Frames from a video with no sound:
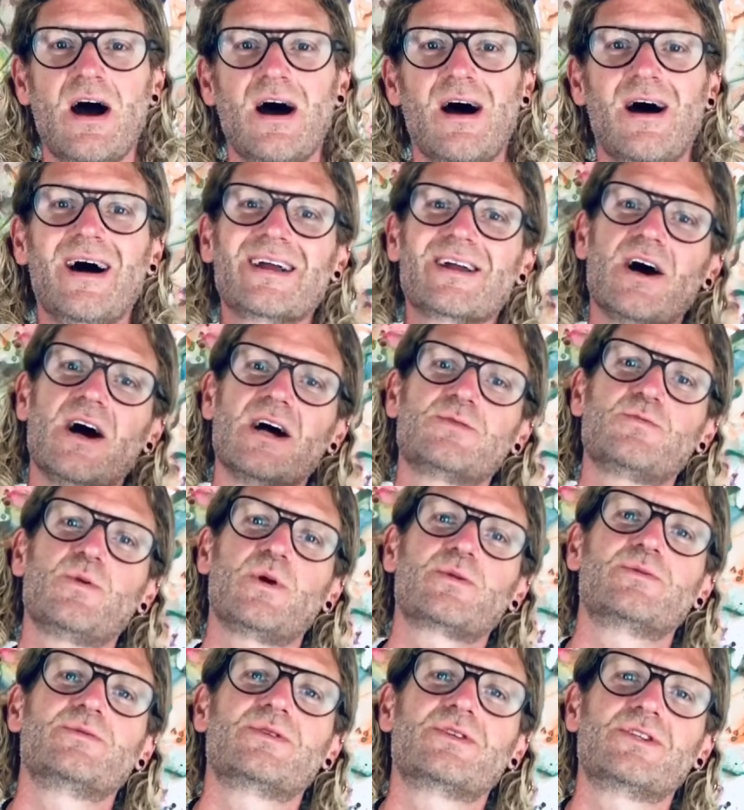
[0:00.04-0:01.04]
Hi guys,
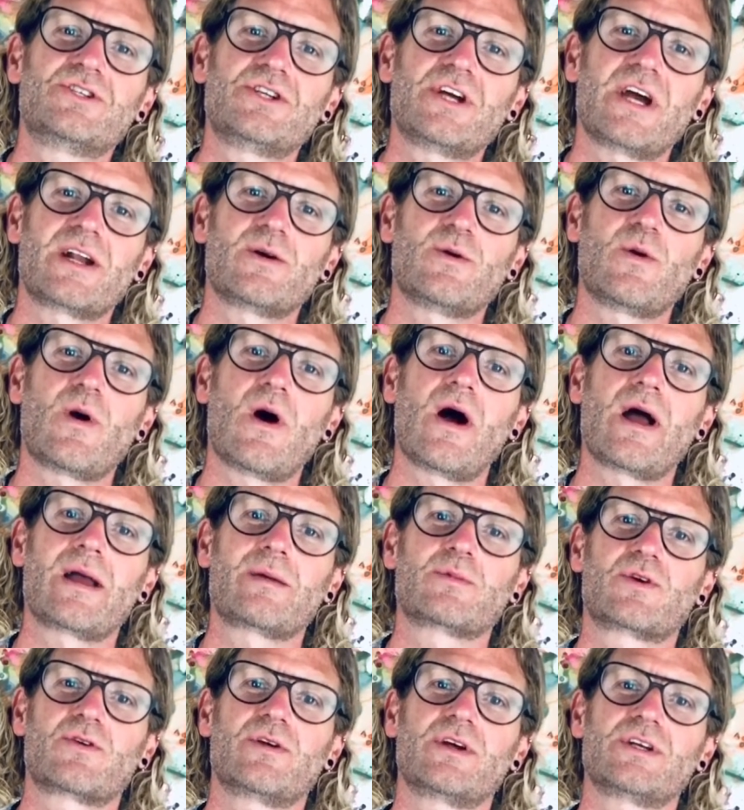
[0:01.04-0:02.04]
welcome to the channel. I'm
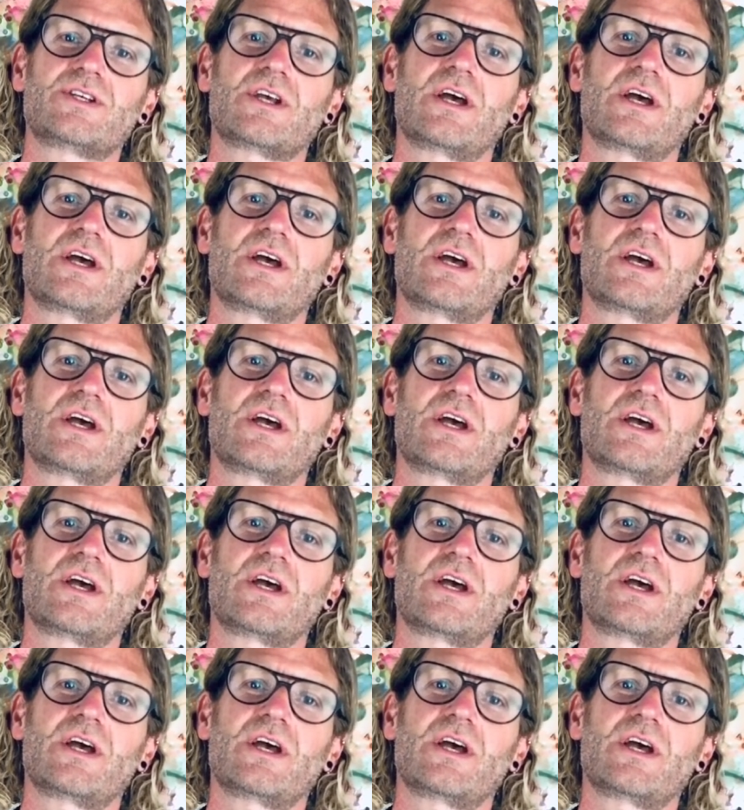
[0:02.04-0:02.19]
Chris,